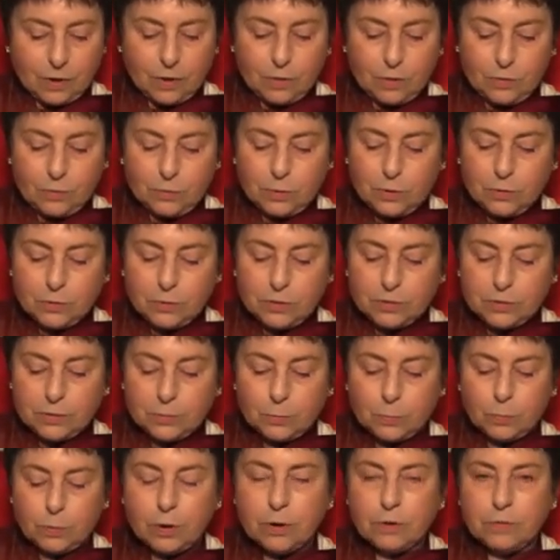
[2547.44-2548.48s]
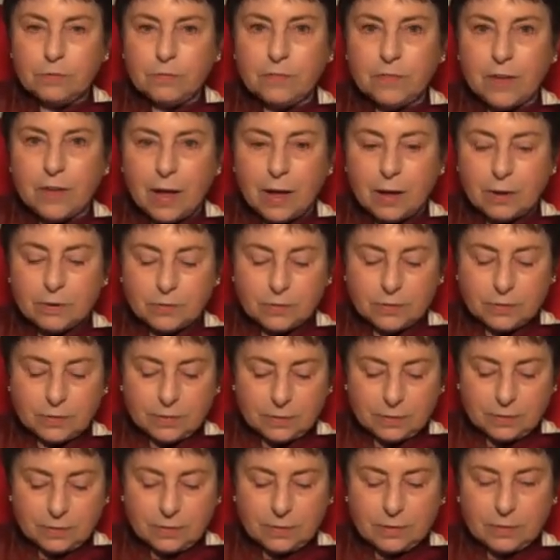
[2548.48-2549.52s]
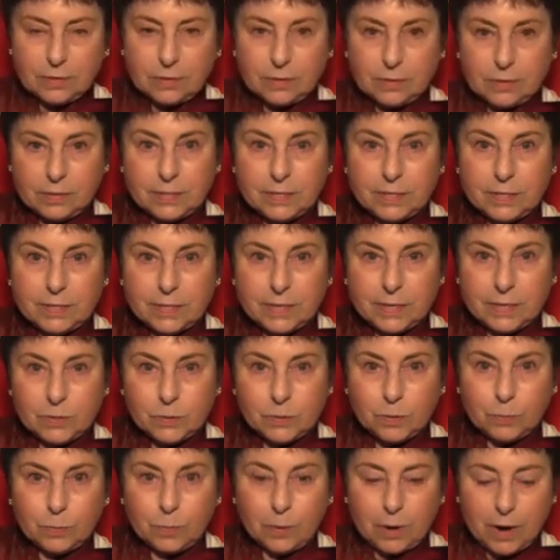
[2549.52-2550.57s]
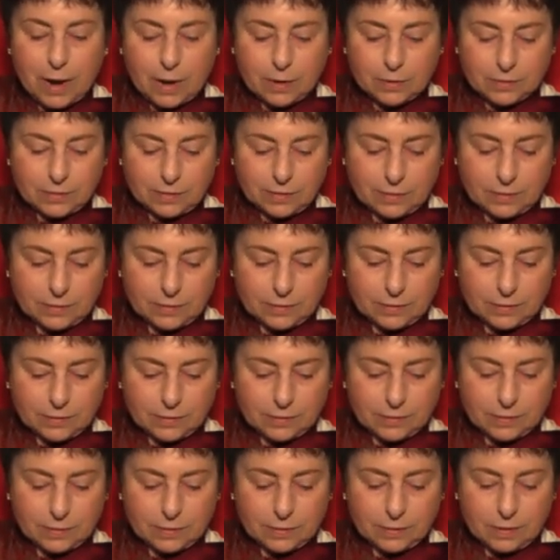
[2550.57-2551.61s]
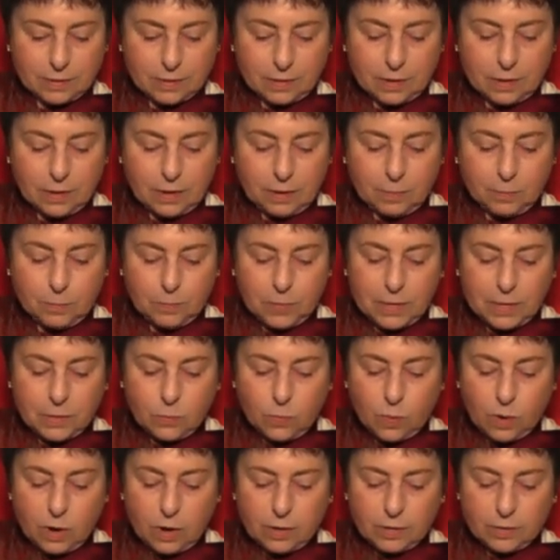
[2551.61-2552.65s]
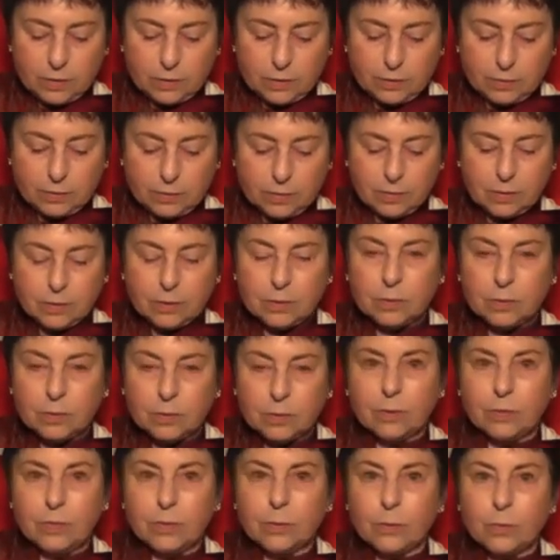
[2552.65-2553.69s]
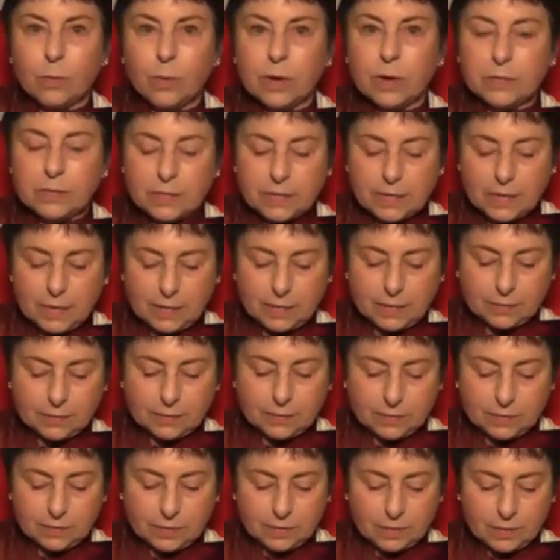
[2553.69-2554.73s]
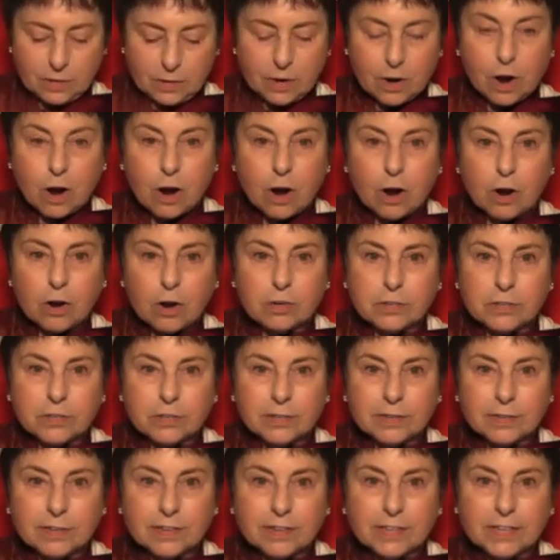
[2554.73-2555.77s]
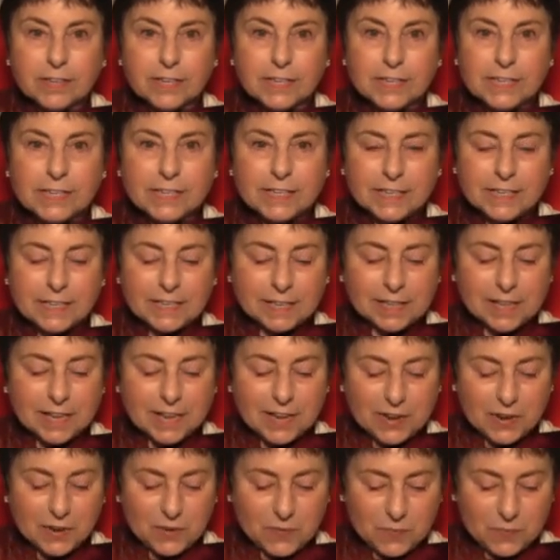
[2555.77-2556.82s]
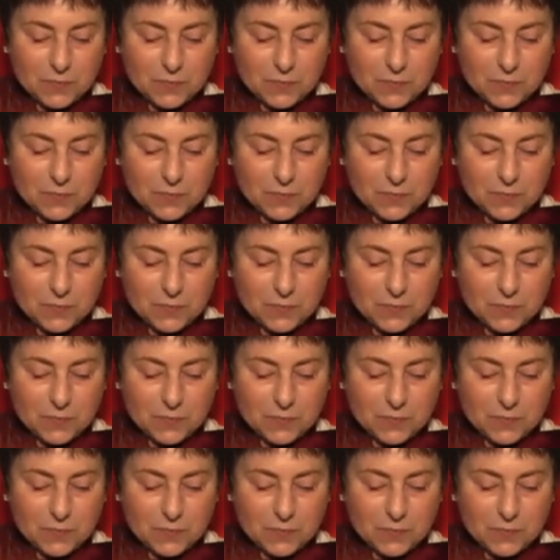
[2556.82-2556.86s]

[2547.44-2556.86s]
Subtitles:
Through this profound, secret practice, be one with the one taste, heart, Tiglay.